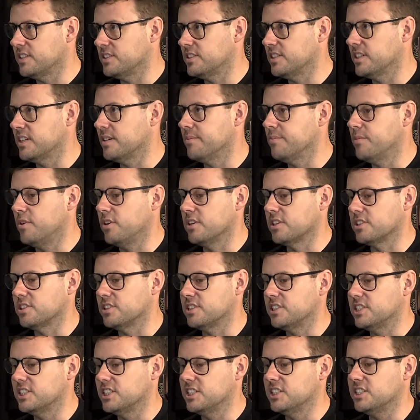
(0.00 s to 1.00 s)
so they're minus
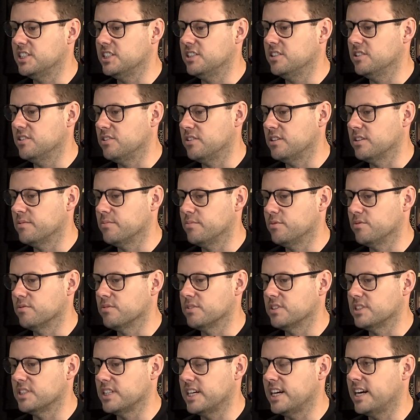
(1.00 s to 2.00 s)
69
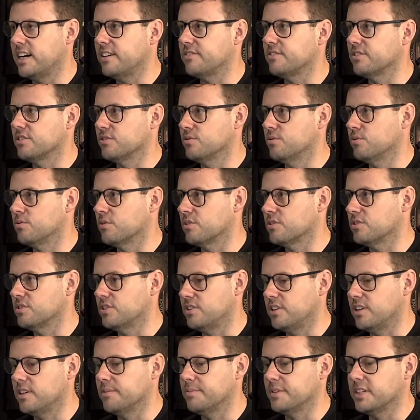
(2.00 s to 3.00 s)
points after quarter
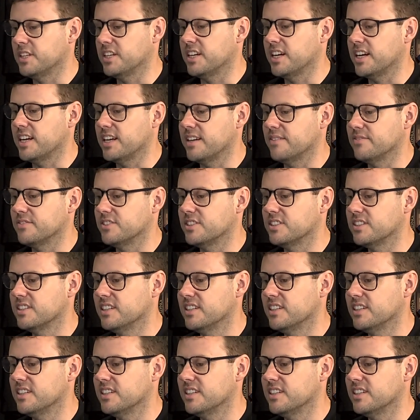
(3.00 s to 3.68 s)
time in games